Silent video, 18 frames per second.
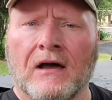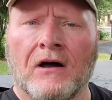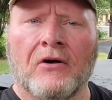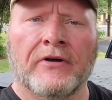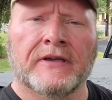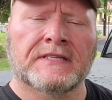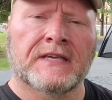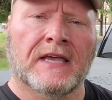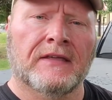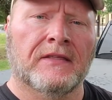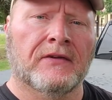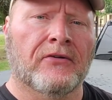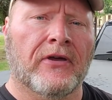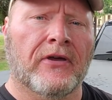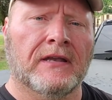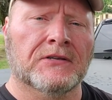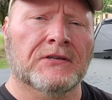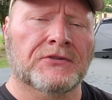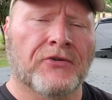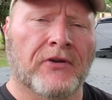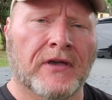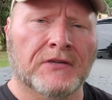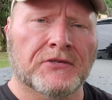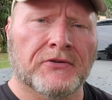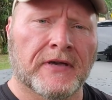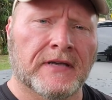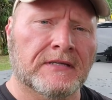Like I always say, the greatest
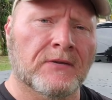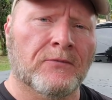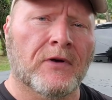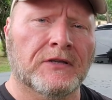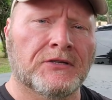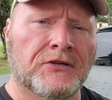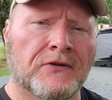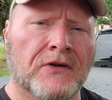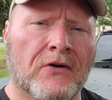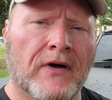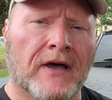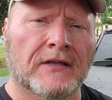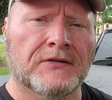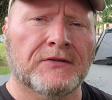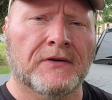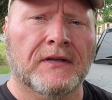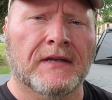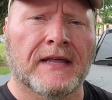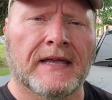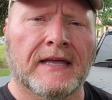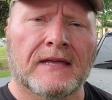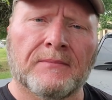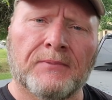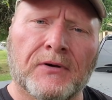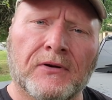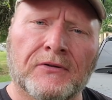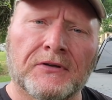treasure isn't what you can go out to a
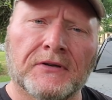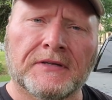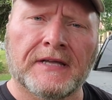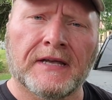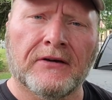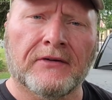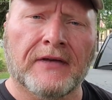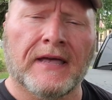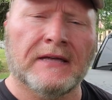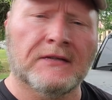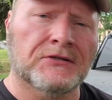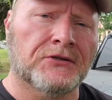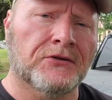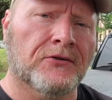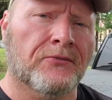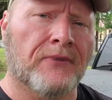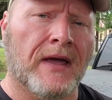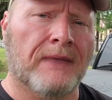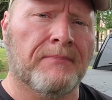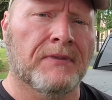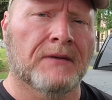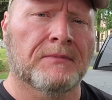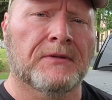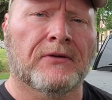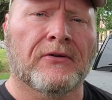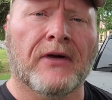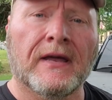lake and put on your tailgate and shoot a wrap
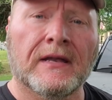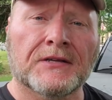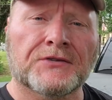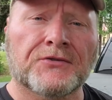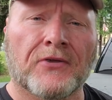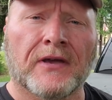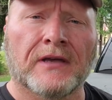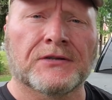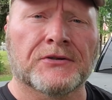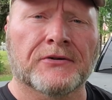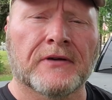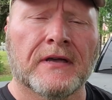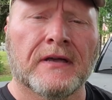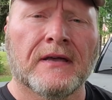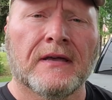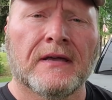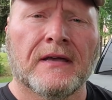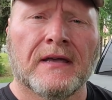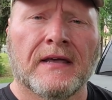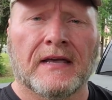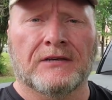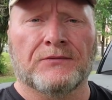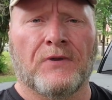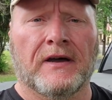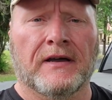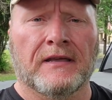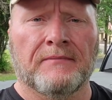up. The greatest treasure
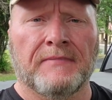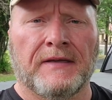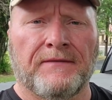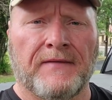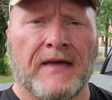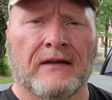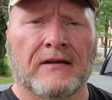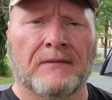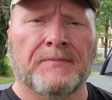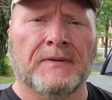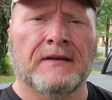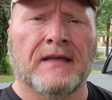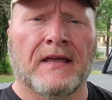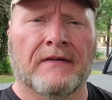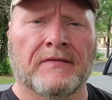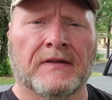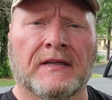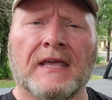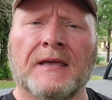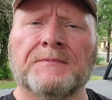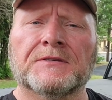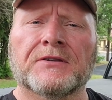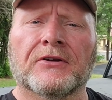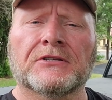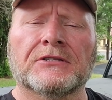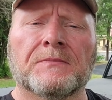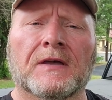is what can be found up in heaven.
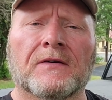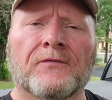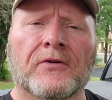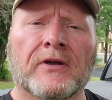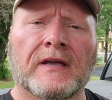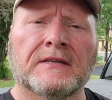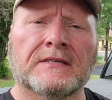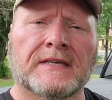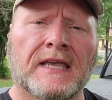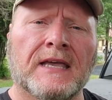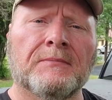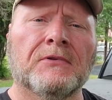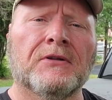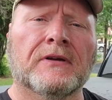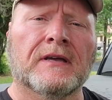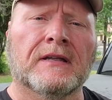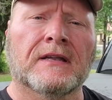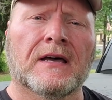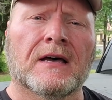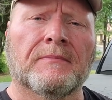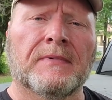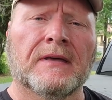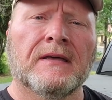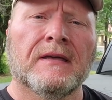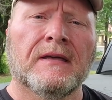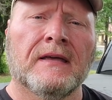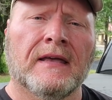Keep searching, my friends. Keep looking
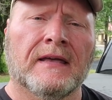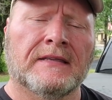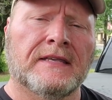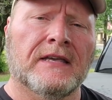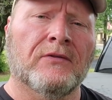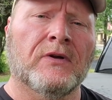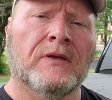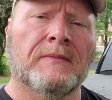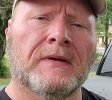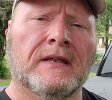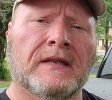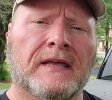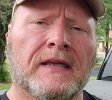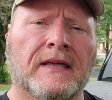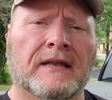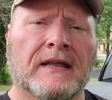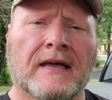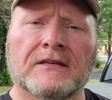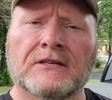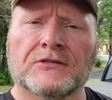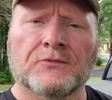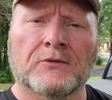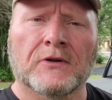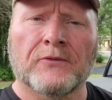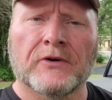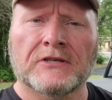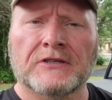up. Until we meet again, I
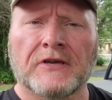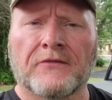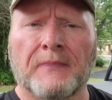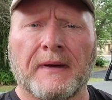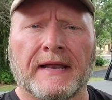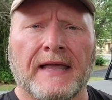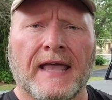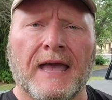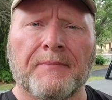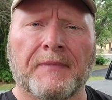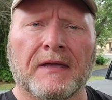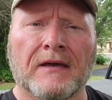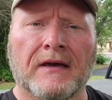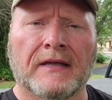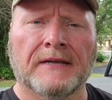just want to wish everybody happy